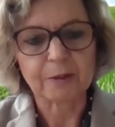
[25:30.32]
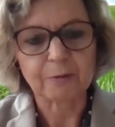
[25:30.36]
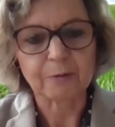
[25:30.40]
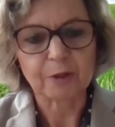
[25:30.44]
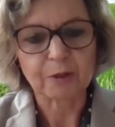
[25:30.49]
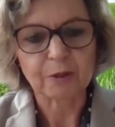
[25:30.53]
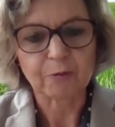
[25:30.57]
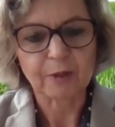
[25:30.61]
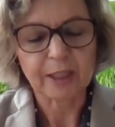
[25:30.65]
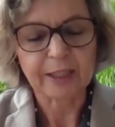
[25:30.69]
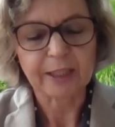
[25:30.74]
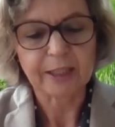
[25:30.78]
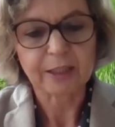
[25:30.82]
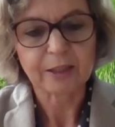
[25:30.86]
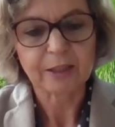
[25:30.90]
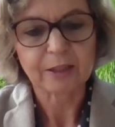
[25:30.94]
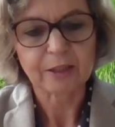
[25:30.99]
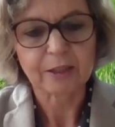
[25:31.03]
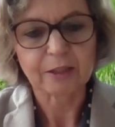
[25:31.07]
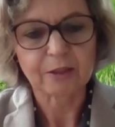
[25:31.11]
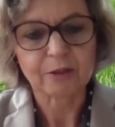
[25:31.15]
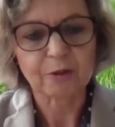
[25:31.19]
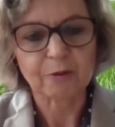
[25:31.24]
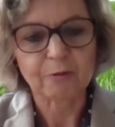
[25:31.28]
the
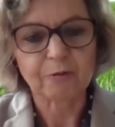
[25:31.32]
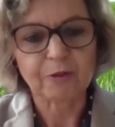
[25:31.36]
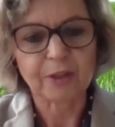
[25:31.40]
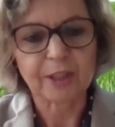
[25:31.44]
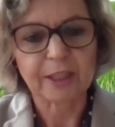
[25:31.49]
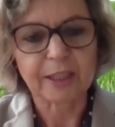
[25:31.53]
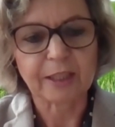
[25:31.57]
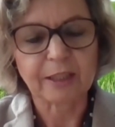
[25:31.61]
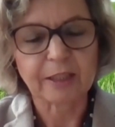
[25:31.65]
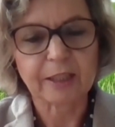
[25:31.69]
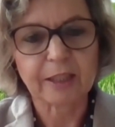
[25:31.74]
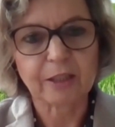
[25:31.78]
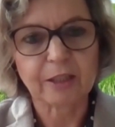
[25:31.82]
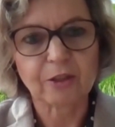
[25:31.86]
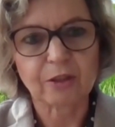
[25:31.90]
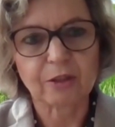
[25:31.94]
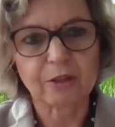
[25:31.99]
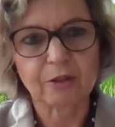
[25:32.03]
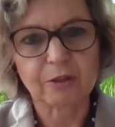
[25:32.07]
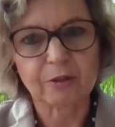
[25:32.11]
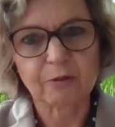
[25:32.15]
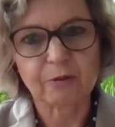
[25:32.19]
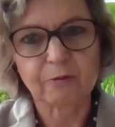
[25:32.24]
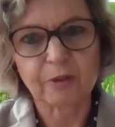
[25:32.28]
releases of the
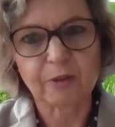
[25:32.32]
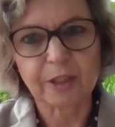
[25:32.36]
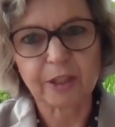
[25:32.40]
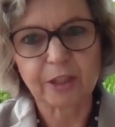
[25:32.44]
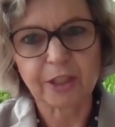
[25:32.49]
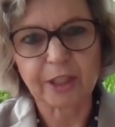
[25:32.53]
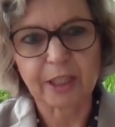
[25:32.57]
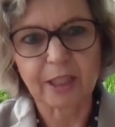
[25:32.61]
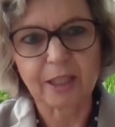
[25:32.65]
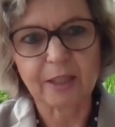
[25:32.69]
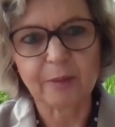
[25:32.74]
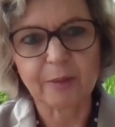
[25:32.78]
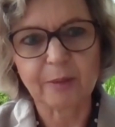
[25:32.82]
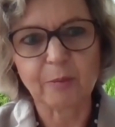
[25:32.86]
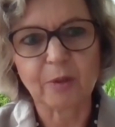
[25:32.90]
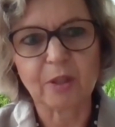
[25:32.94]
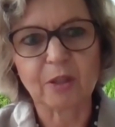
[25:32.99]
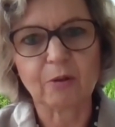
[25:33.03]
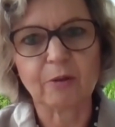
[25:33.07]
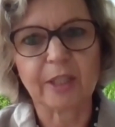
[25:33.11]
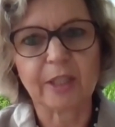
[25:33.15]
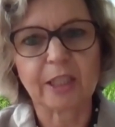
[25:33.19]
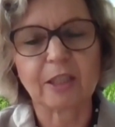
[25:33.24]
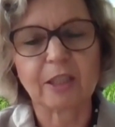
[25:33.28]
intentions of DG
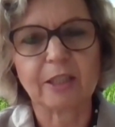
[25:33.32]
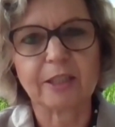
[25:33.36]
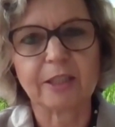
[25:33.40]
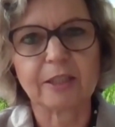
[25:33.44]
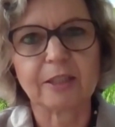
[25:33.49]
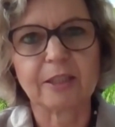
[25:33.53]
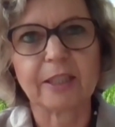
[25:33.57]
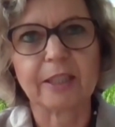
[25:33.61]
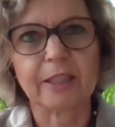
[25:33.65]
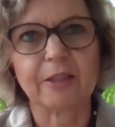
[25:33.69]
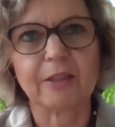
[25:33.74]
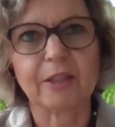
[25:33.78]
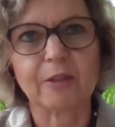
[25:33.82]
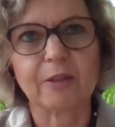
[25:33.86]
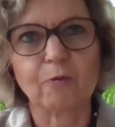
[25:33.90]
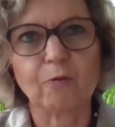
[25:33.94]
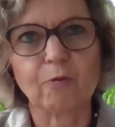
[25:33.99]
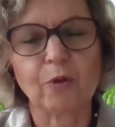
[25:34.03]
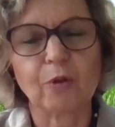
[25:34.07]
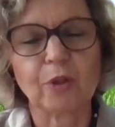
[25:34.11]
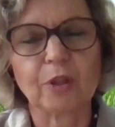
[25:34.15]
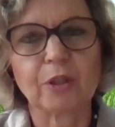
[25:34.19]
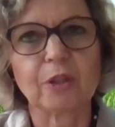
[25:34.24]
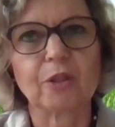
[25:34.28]
Klima, who actually said they
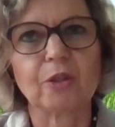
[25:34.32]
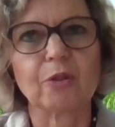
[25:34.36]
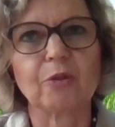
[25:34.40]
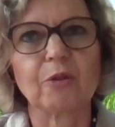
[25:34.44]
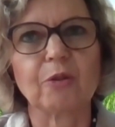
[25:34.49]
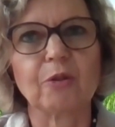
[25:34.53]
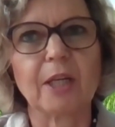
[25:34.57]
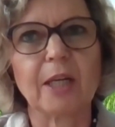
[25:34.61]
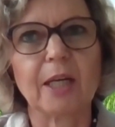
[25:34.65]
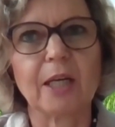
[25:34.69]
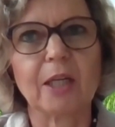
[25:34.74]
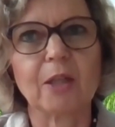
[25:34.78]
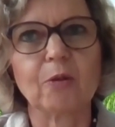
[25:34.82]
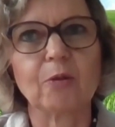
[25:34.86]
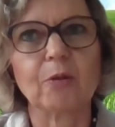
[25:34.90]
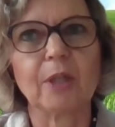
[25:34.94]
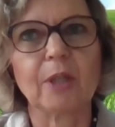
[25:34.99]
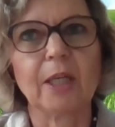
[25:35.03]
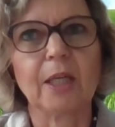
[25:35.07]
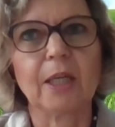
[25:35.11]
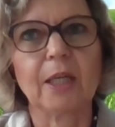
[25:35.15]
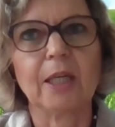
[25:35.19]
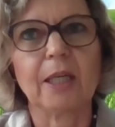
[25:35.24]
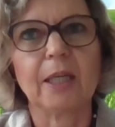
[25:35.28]
want to
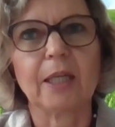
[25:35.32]
allow